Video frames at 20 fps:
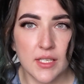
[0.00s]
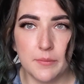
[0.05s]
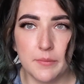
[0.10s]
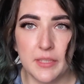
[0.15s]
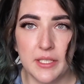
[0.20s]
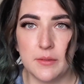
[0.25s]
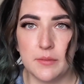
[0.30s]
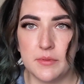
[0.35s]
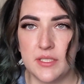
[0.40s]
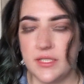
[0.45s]
I'm
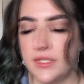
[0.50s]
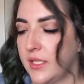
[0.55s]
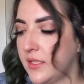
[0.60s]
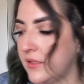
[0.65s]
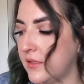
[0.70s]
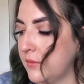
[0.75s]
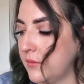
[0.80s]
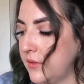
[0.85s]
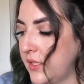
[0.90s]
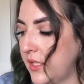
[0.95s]
like
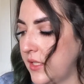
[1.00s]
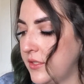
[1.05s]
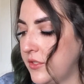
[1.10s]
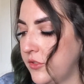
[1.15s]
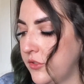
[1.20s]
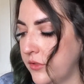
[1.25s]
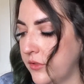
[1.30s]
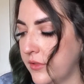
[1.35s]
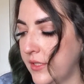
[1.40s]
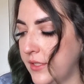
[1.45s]
obsessed with dyed
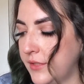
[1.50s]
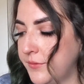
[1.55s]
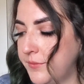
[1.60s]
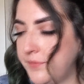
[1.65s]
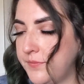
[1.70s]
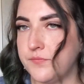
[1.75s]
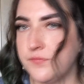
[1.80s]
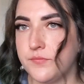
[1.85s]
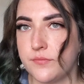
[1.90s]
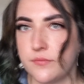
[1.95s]
ginger ale.
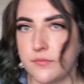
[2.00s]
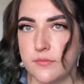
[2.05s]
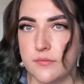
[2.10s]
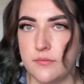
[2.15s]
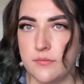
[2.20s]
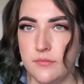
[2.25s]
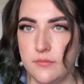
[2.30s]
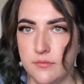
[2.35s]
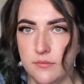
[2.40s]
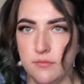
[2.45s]

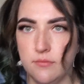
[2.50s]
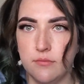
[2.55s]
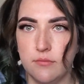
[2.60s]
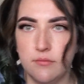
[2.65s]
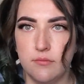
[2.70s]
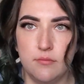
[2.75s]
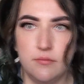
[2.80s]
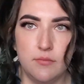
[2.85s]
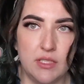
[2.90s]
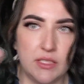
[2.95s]

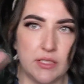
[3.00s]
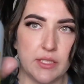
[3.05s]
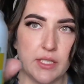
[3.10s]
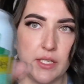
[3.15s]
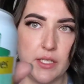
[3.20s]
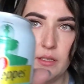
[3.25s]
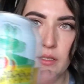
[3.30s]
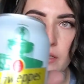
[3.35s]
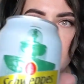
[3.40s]
This kind